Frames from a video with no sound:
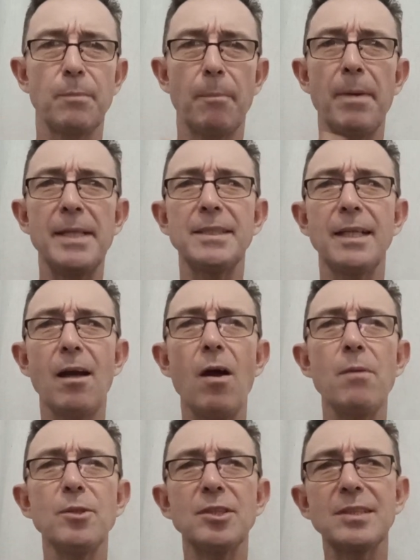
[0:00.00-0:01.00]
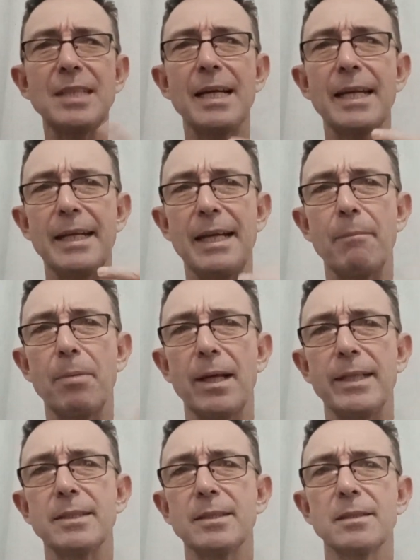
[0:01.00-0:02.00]
But basically, I was stuck in that
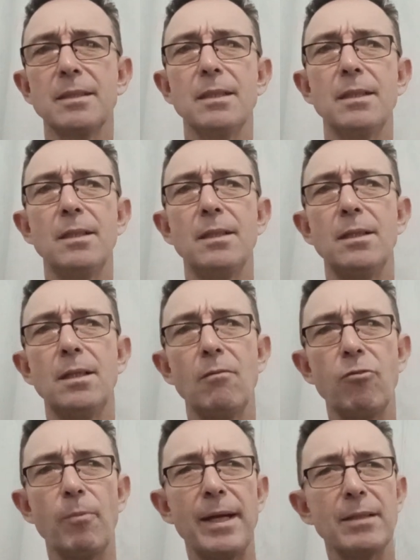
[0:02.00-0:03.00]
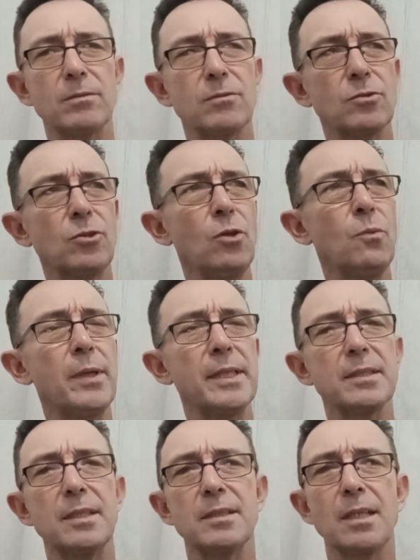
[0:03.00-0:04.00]
place for about 2
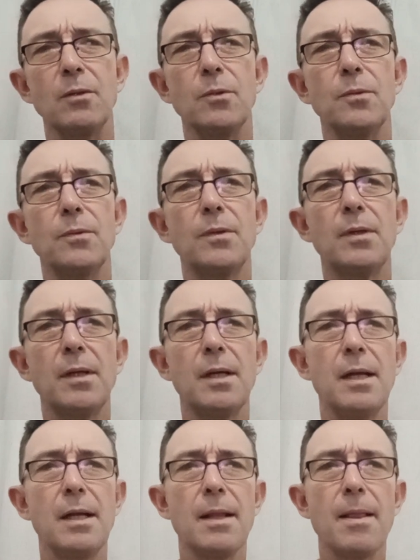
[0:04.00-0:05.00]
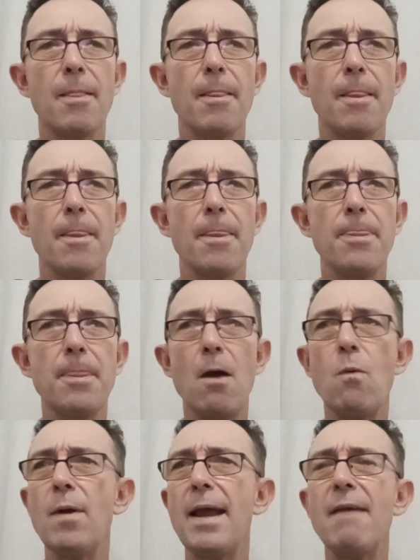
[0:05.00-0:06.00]
weeks in total.
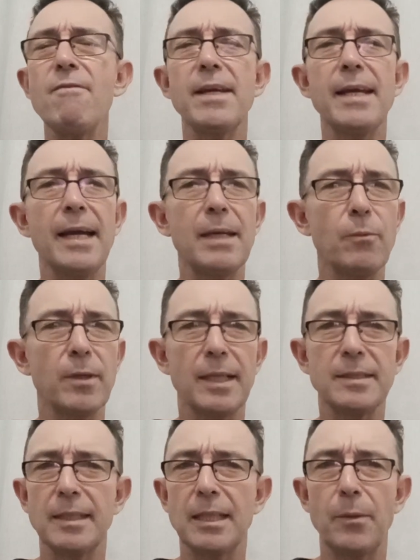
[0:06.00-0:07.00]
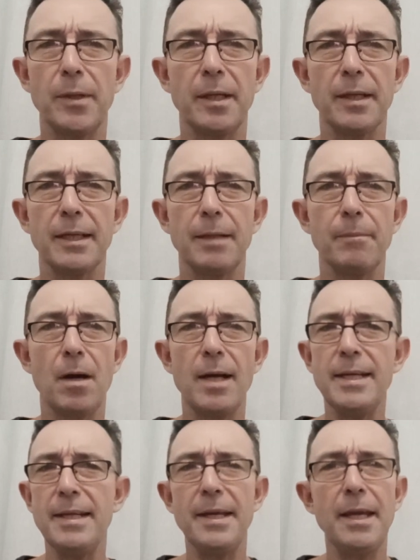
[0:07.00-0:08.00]
No one ever came when they said they were going to come. I
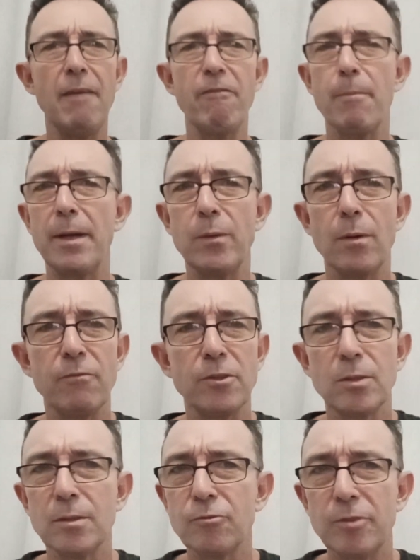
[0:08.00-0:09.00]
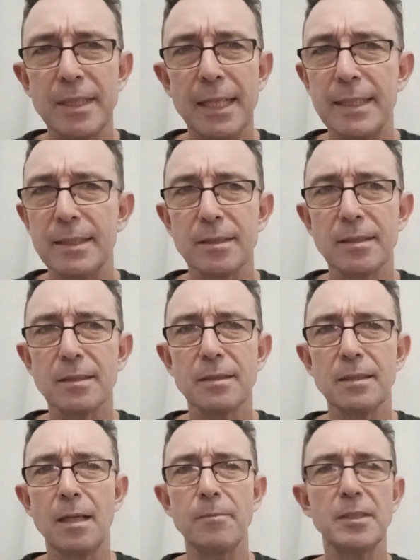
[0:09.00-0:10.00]
didn't hear from anyone for 2 or 3 days.
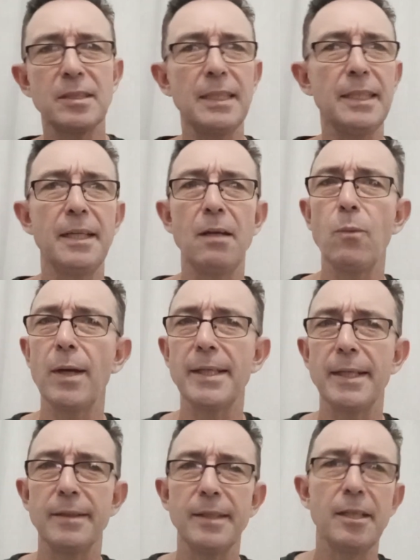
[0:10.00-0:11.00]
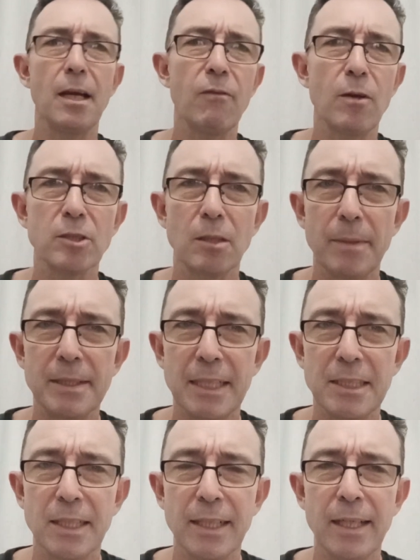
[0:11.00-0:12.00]
I'm just sitting there waiting, didn't know if I was going to be
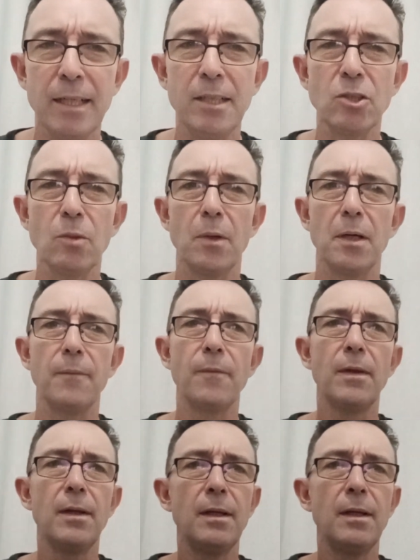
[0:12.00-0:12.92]
teaching English or what.